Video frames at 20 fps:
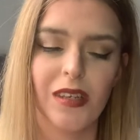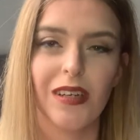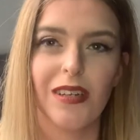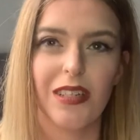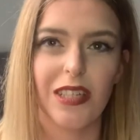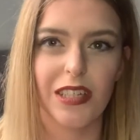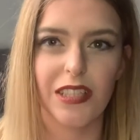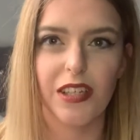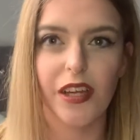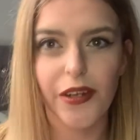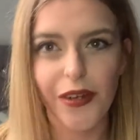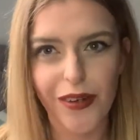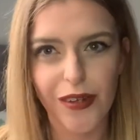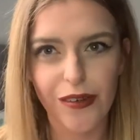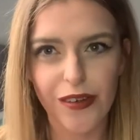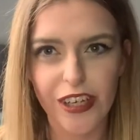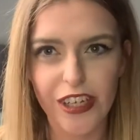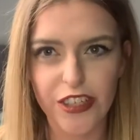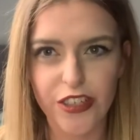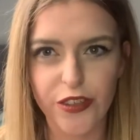Yes, I know
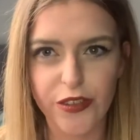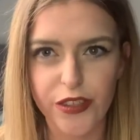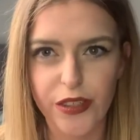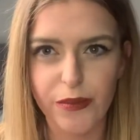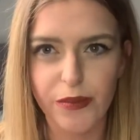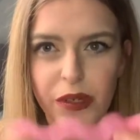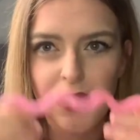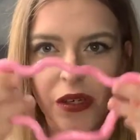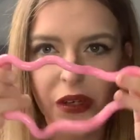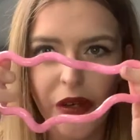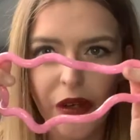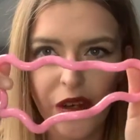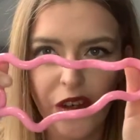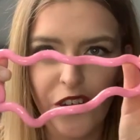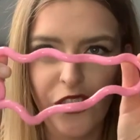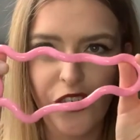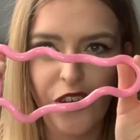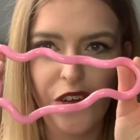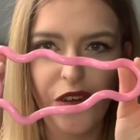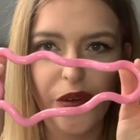little kids use them,
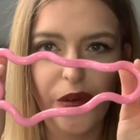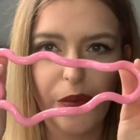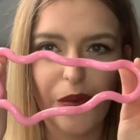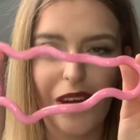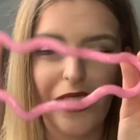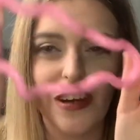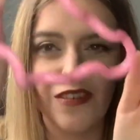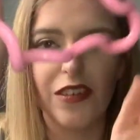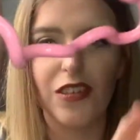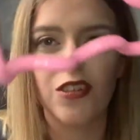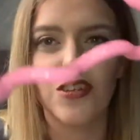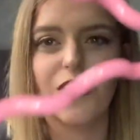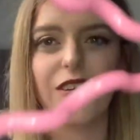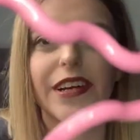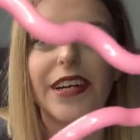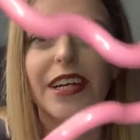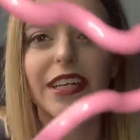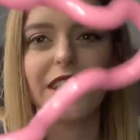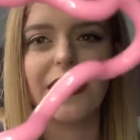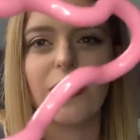but I've just got a
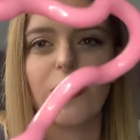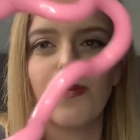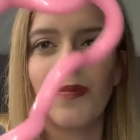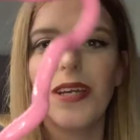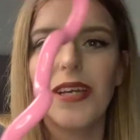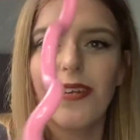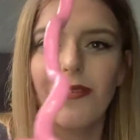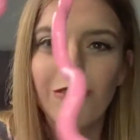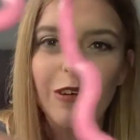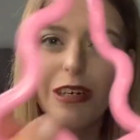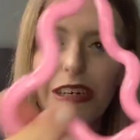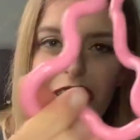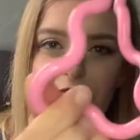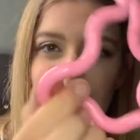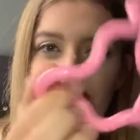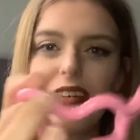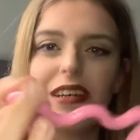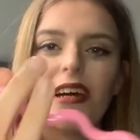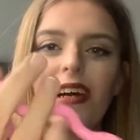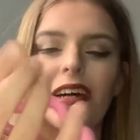really nice little pink
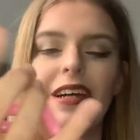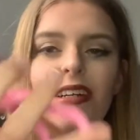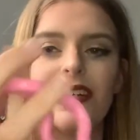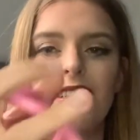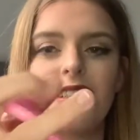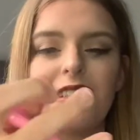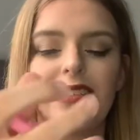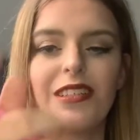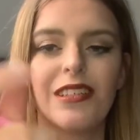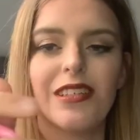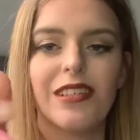one, and